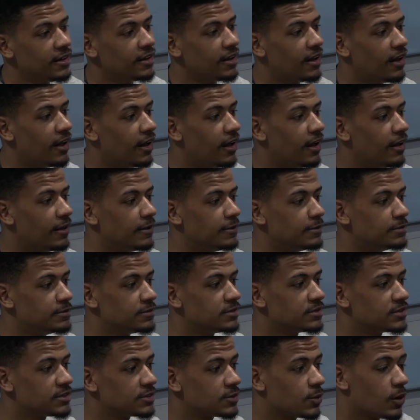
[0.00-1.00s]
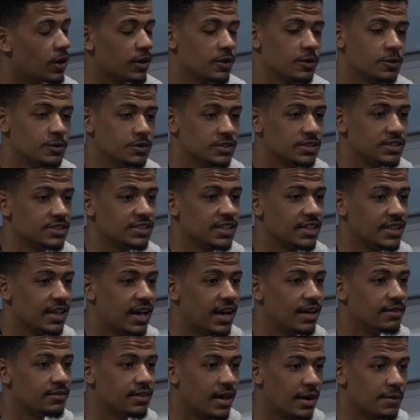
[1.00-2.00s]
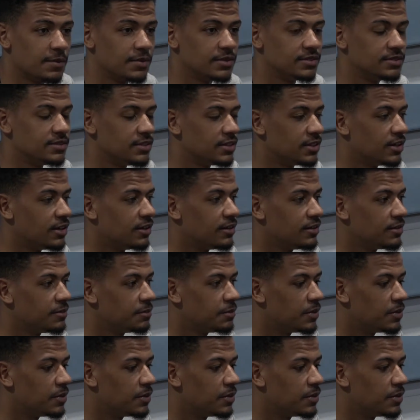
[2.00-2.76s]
it's quite cool to see that happen, you know.